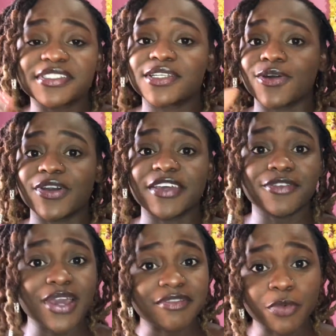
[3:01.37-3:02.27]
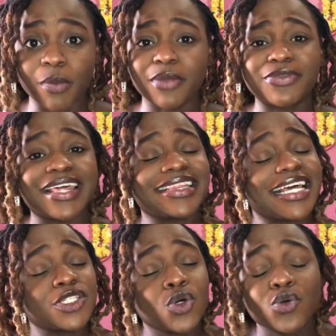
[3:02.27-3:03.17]
so if you have a problem with that,
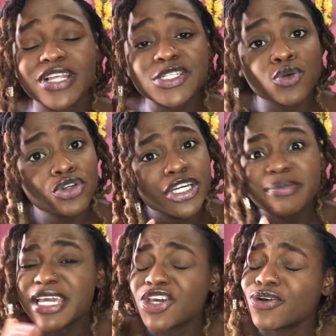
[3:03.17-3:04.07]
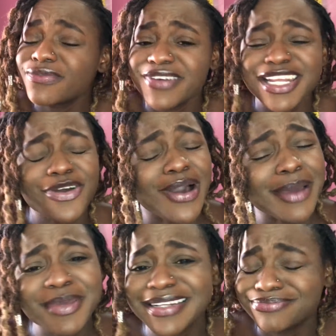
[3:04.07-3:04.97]
that's cool. You can make your own video. I
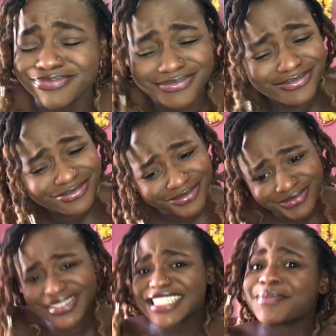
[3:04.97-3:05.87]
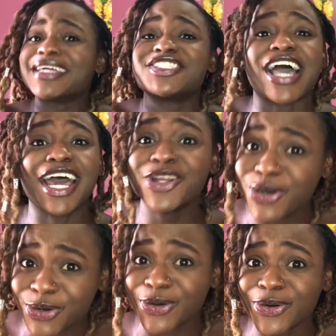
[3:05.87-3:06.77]
mean, it's my
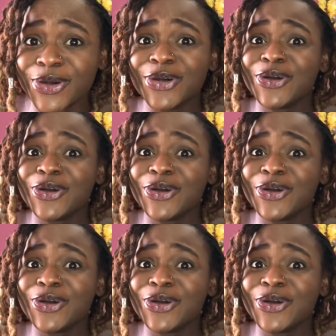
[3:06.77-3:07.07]
channel,